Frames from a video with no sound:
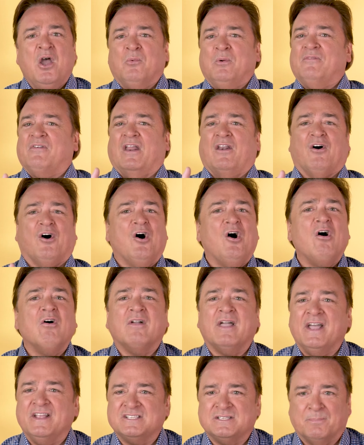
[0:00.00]
We've got all
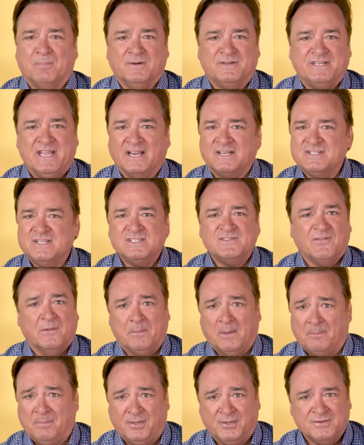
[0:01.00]
kinds of protections
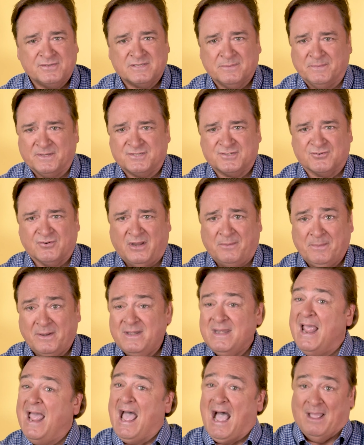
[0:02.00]
from abuse and
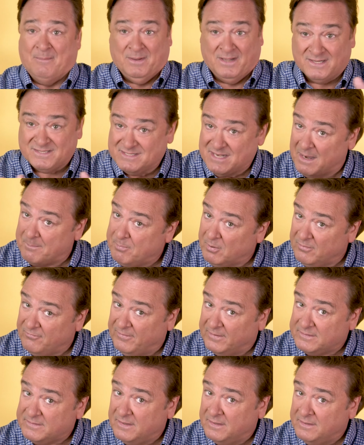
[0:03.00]
mistreatment. I mean, it's not
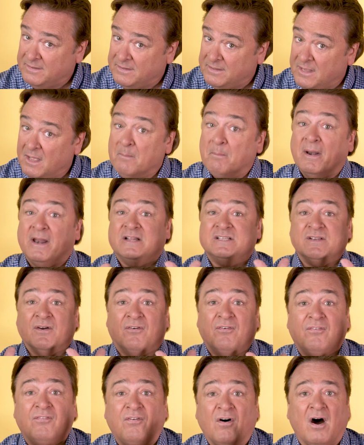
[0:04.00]
perfect, but it's a
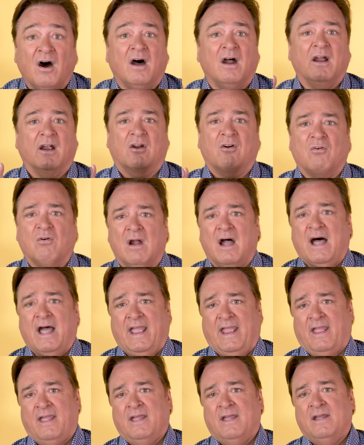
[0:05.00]
far
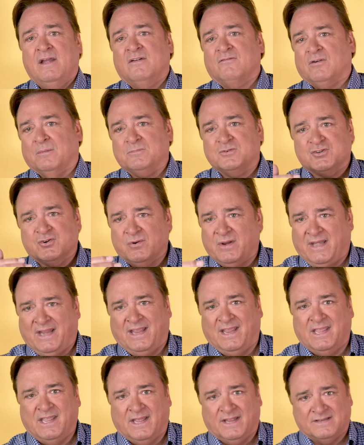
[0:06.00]
cry from
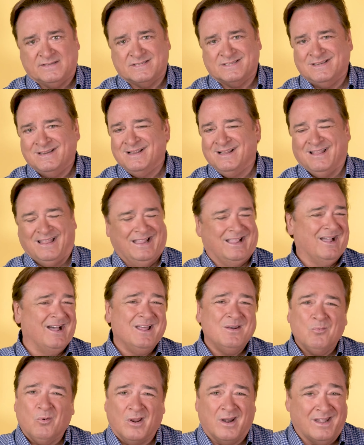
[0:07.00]
treating kids like
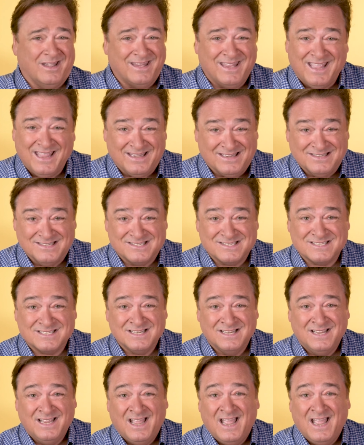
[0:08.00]
unwanted kittens.